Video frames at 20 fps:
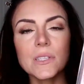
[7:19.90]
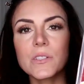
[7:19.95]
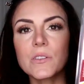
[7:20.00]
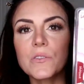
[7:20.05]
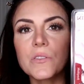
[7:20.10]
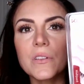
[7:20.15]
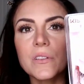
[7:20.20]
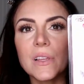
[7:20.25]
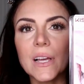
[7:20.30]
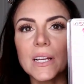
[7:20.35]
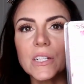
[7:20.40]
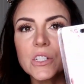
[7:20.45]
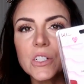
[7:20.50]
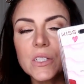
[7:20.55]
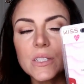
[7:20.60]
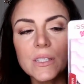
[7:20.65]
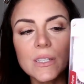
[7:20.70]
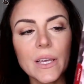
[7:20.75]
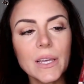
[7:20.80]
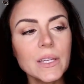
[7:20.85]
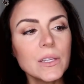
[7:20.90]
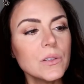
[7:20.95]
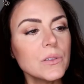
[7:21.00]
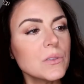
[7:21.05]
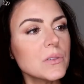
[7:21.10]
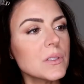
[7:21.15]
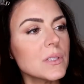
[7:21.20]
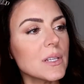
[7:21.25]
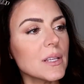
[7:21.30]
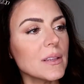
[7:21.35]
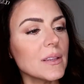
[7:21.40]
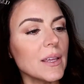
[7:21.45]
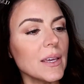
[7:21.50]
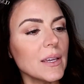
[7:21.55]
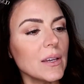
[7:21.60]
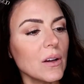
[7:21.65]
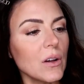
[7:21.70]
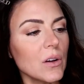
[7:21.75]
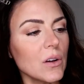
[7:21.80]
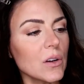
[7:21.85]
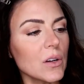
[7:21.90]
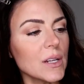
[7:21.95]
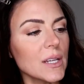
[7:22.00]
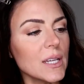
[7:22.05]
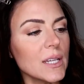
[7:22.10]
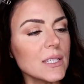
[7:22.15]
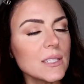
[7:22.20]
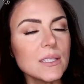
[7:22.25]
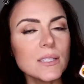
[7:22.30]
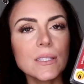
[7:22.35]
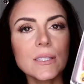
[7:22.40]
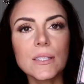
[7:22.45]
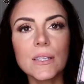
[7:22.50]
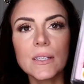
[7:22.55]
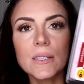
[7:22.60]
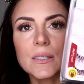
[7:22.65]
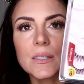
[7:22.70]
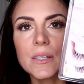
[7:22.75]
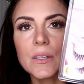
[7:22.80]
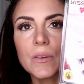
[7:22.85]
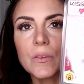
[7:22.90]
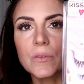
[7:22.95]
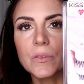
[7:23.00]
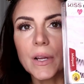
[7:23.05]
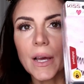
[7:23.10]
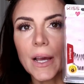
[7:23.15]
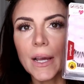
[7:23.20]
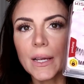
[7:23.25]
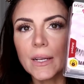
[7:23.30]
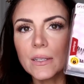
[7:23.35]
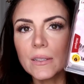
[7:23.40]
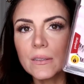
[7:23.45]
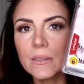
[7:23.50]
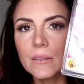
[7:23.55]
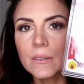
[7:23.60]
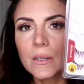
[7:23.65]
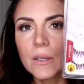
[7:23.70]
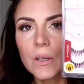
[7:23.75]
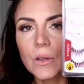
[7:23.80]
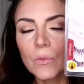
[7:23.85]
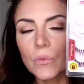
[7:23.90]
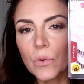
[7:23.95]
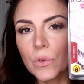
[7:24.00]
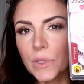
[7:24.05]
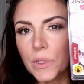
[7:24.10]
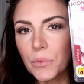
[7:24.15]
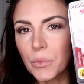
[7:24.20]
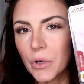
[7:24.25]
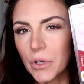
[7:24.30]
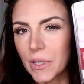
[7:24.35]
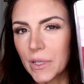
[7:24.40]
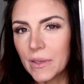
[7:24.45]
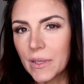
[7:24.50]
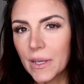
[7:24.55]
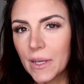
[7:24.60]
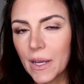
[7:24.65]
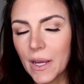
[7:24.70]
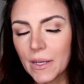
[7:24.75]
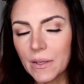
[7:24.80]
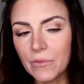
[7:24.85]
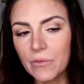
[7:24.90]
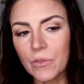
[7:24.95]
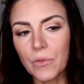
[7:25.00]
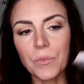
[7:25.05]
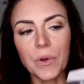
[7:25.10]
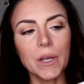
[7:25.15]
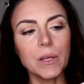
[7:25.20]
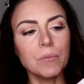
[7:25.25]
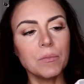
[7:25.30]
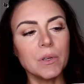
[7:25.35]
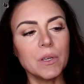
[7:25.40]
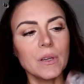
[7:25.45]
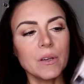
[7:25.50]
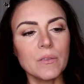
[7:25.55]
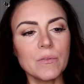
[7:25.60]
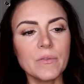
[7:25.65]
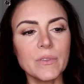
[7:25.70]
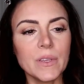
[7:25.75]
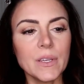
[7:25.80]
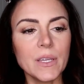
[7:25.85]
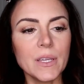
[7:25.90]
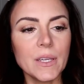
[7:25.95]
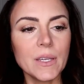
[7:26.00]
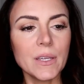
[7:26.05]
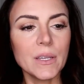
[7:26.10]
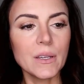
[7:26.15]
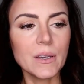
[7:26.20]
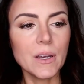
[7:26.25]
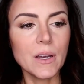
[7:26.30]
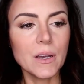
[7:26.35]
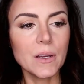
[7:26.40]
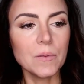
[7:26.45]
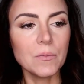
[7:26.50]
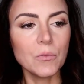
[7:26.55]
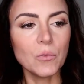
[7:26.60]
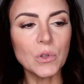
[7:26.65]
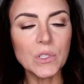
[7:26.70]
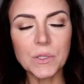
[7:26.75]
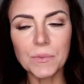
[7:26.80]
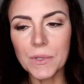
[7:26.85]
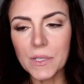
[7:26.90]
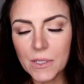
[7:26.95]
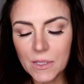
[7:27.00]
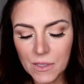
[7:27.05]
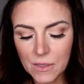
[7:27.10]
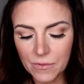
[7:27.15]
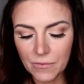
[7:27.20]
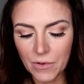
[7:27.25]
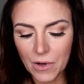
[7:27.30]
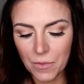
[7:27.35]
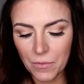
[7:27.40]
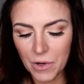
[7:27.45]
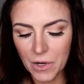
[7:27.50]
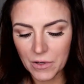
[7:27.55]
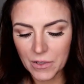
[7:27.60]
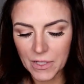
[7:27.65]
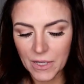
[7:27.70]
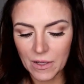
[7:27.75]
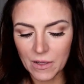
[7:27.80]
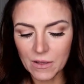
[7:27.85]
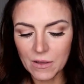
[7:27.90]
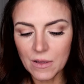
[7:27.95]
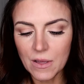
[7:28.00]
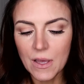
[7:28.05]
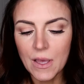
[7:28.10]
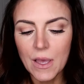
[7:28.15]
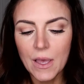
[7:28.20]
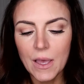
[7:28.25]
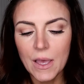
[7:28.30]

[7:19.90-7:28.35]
These are the lashes I used. They are Kiss 09. Really pretty. They kind of remind me of the Wispies from Ardell.